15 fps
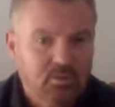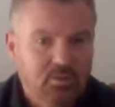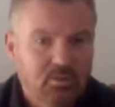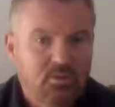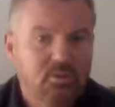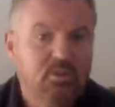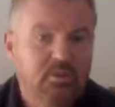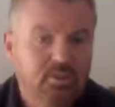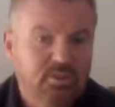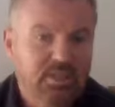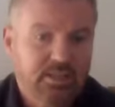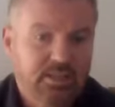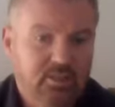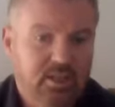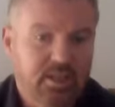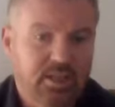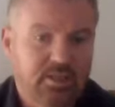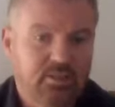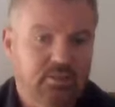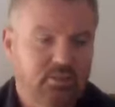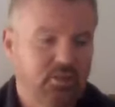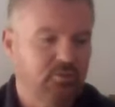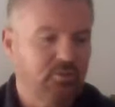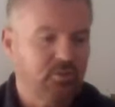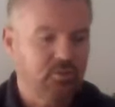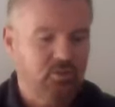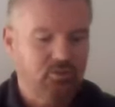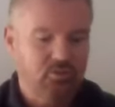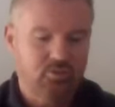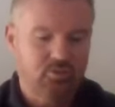You're a tax collector, so
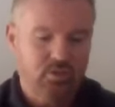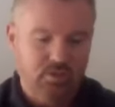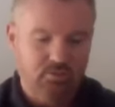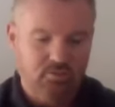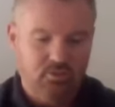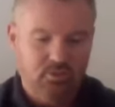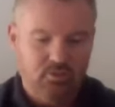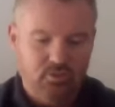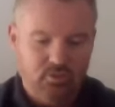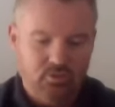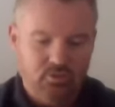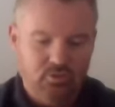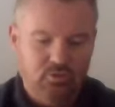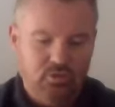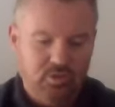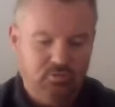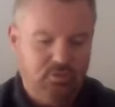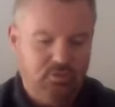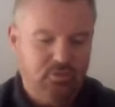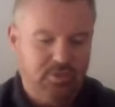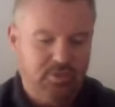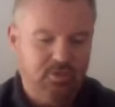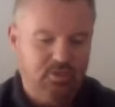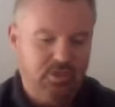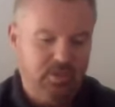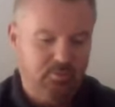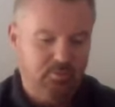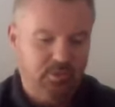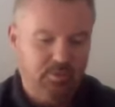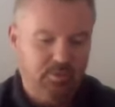you don't turn around and
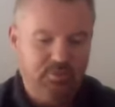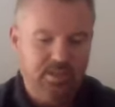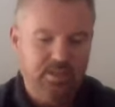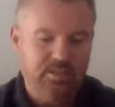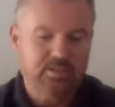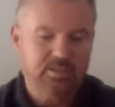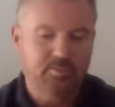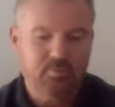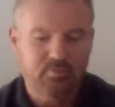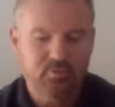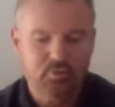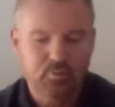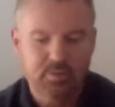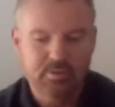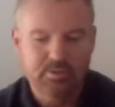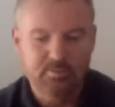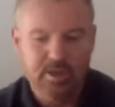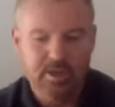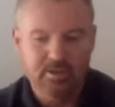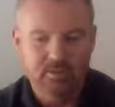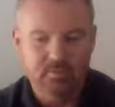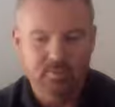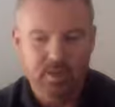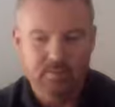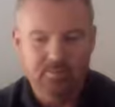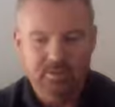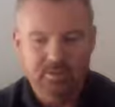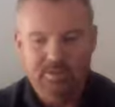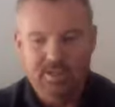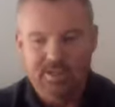say, well, I'm selling something for £20, but I'm
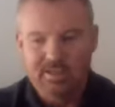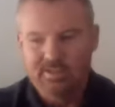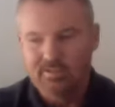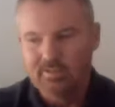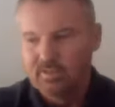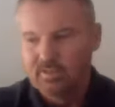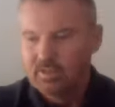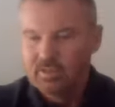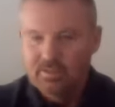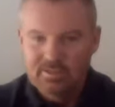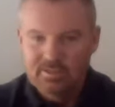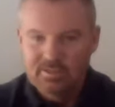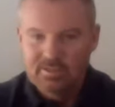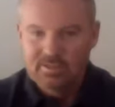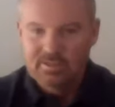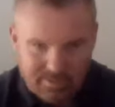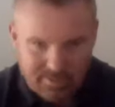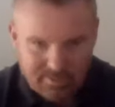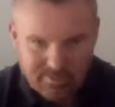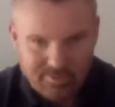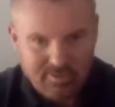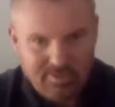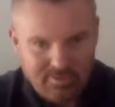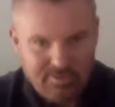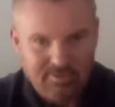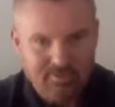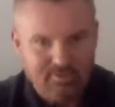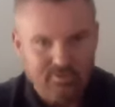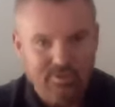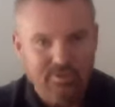only getting
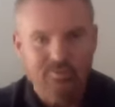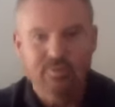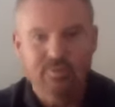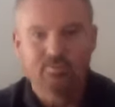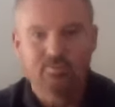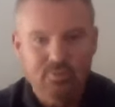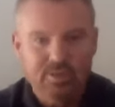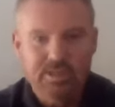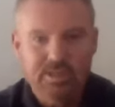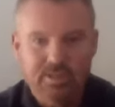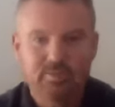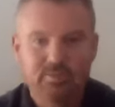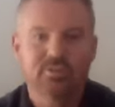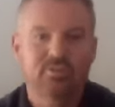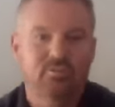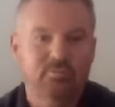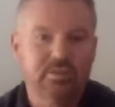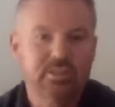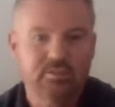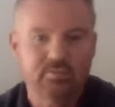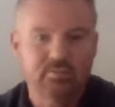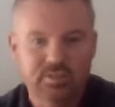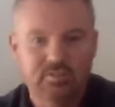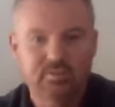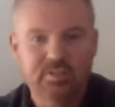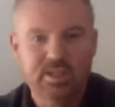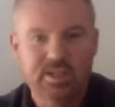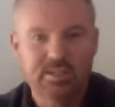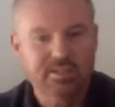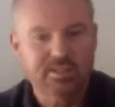£16.33 really, because the rest of it is
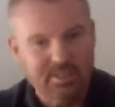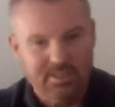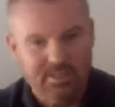VAT.